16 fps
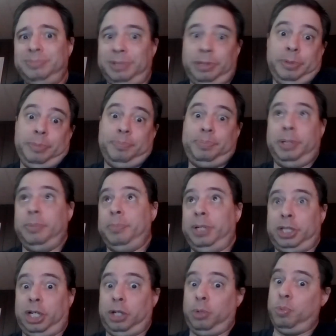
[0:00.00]
I don't, pretty
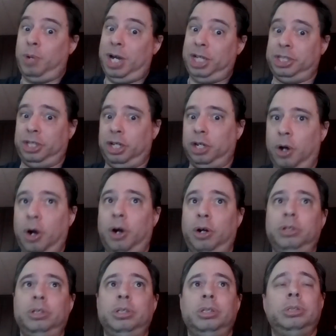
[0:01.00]
much, I don't watch it at
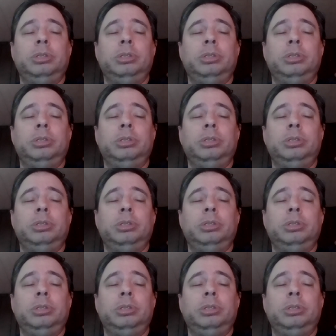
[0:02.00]
all.